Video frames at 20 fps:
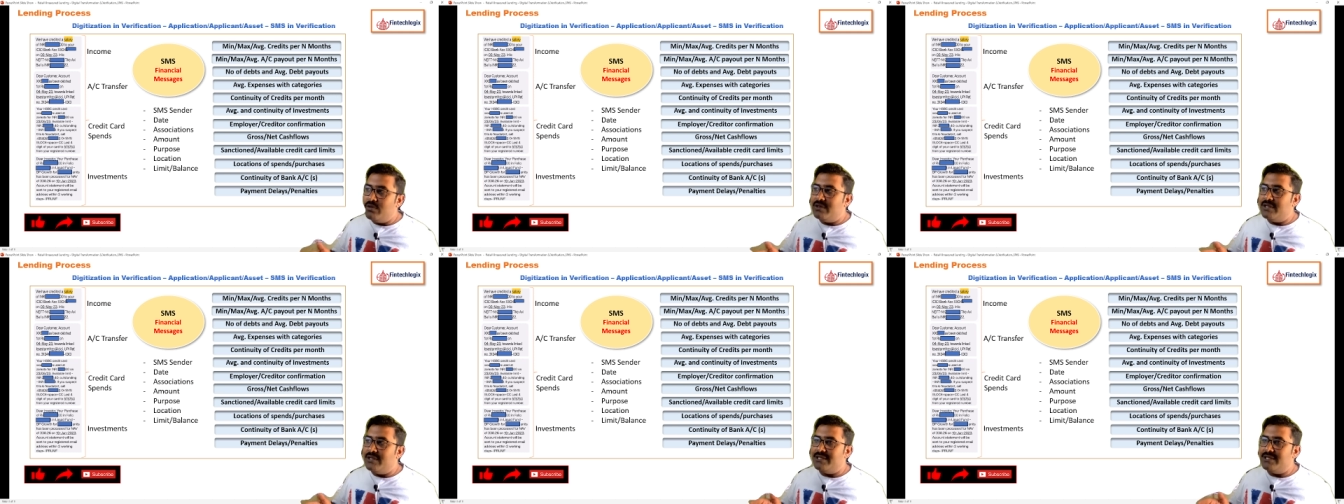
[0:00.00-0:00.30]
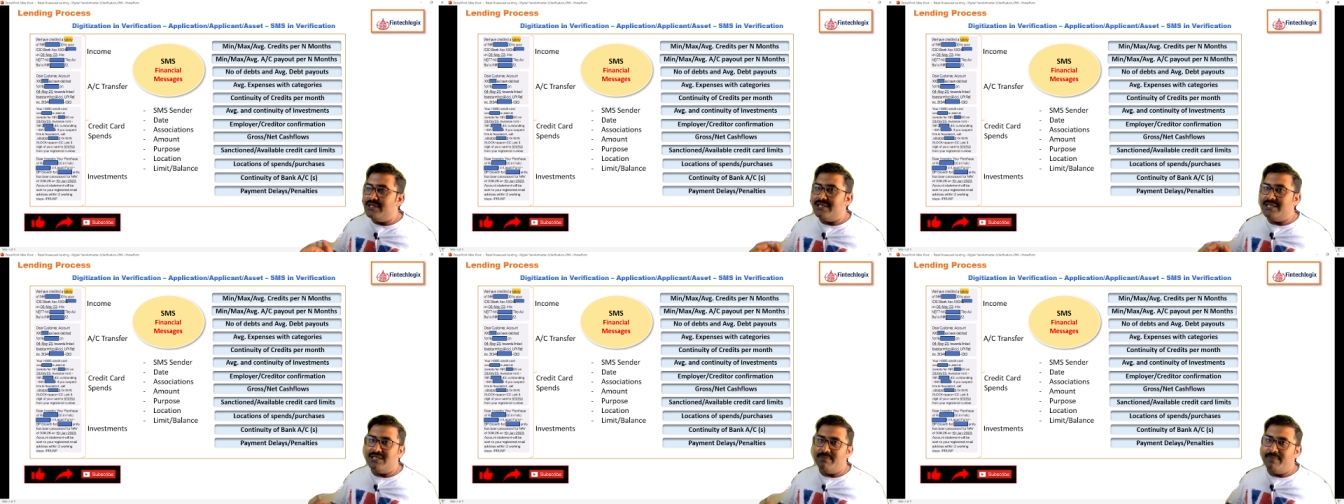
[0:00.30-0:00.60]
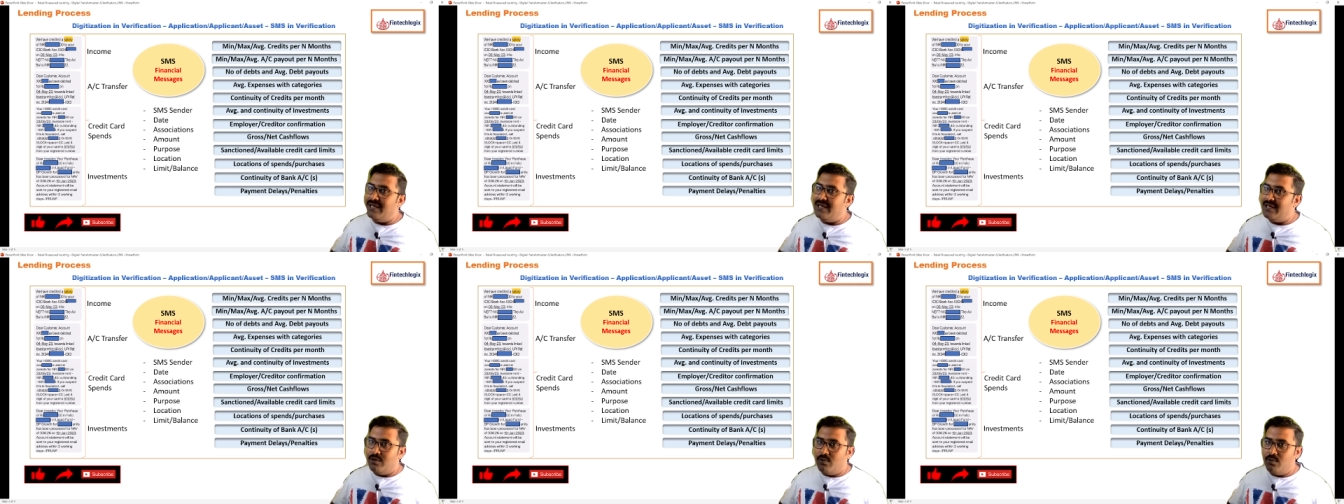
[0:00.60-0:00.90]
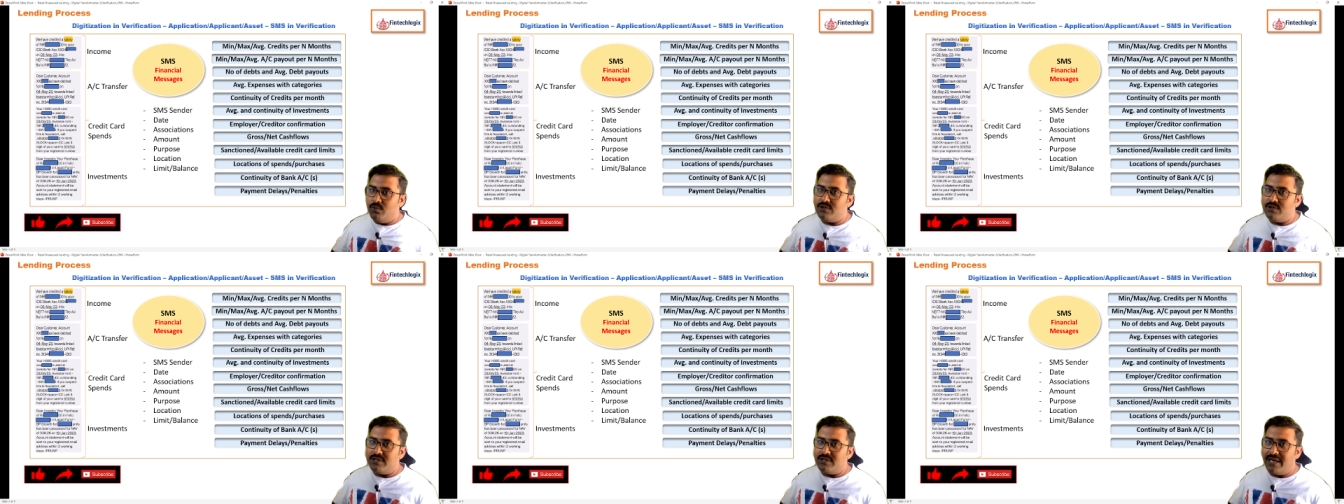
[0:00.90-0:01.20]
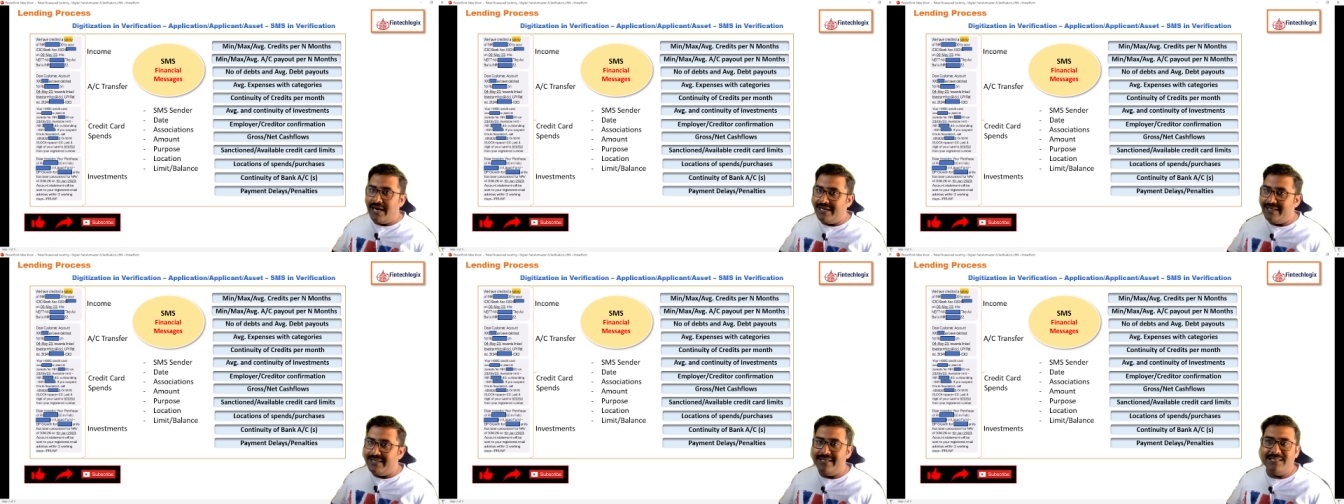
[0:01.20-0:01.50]
this is being used
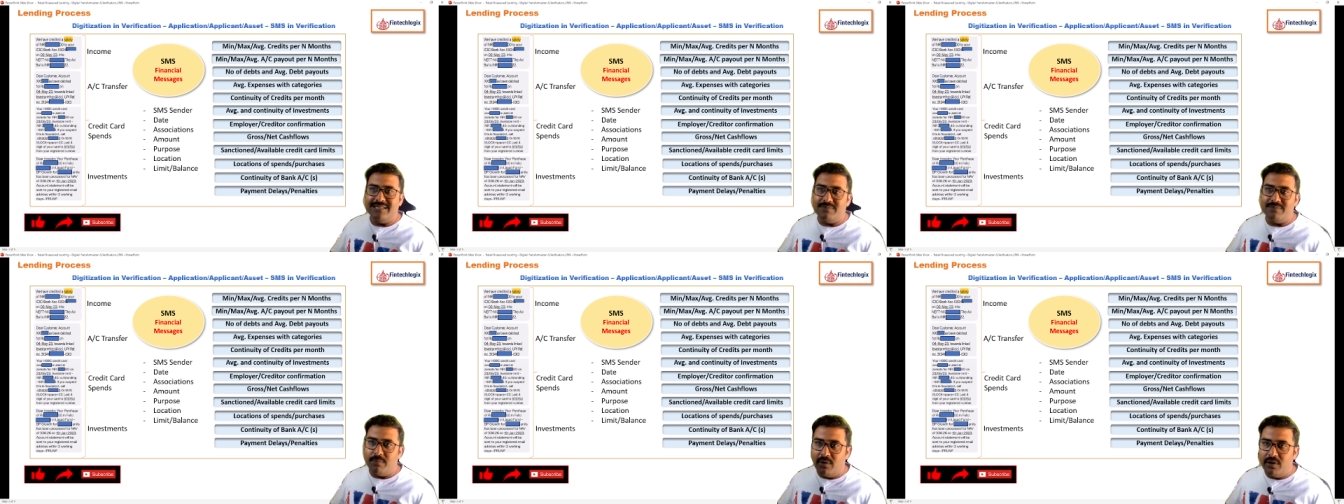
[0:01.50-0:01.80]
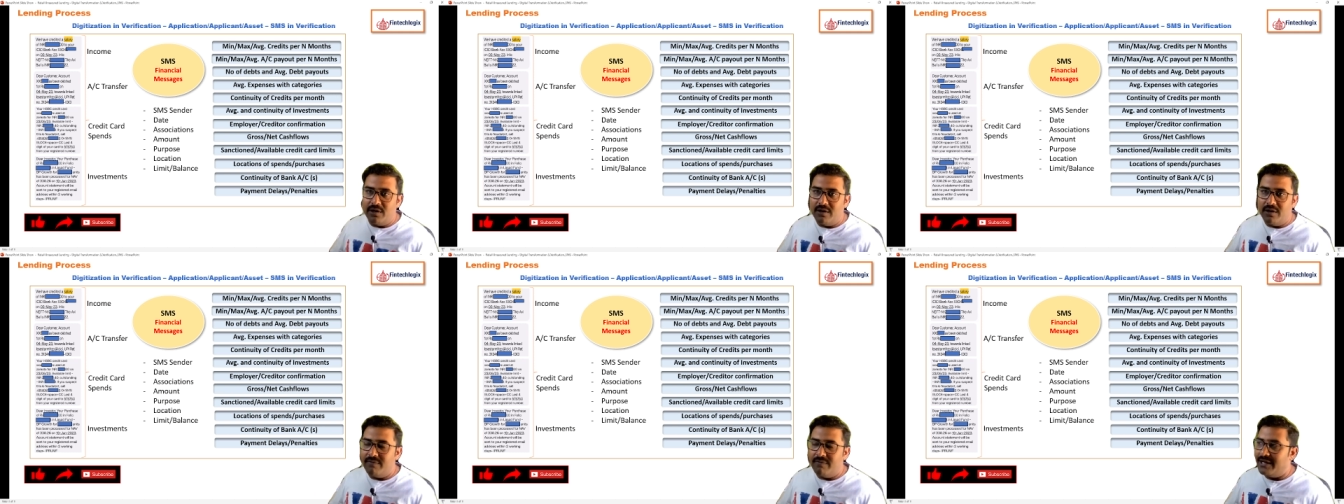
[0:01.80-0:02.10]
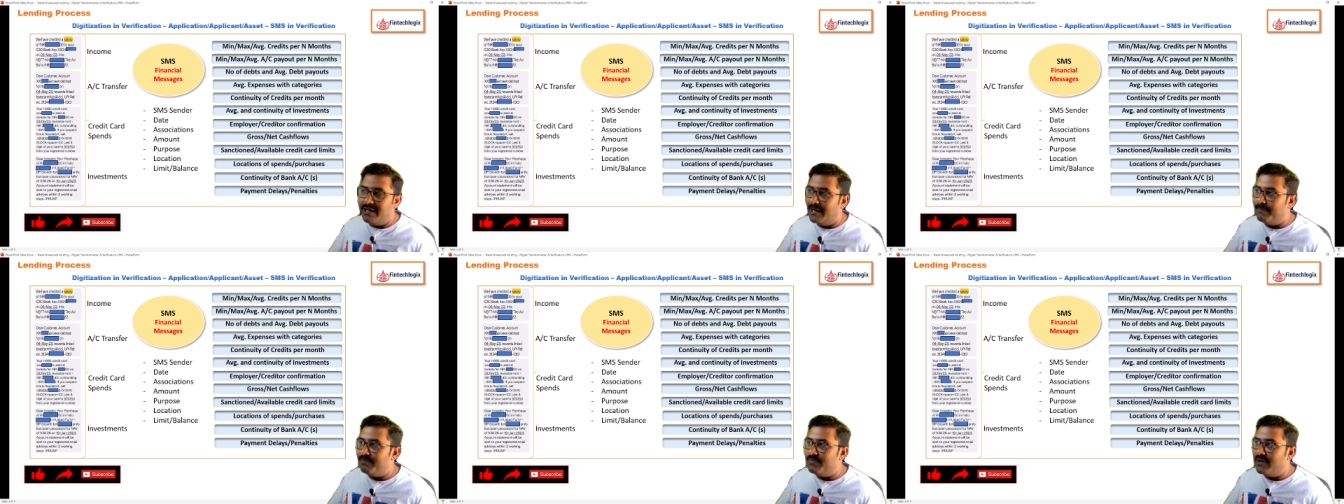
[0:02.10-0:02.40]
at this point of time.